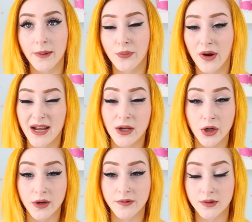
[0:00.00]
I'm pretty
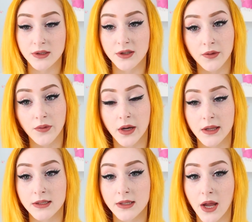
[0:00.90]
nervous around
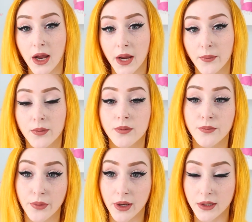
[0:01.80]
this time,
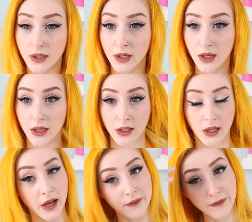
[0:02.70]
but I
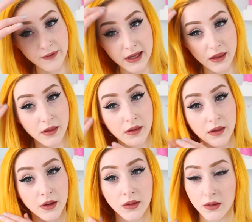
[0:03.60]
have faith
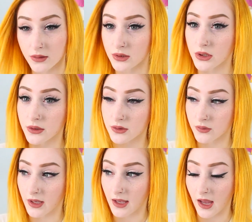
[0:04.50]
that she is
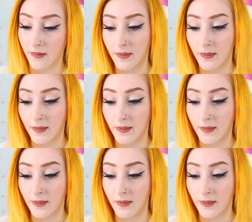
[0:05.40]
okay.